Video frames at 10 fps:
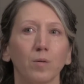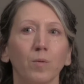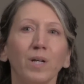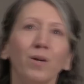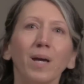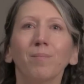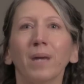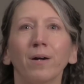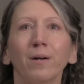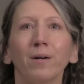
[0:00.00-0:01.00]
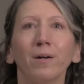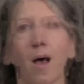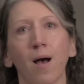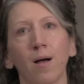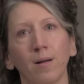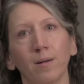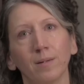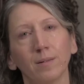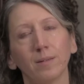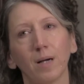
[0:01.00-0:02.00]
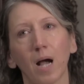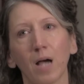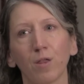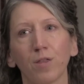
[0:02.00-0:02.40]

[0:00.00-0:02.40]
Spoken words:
when you get married young, I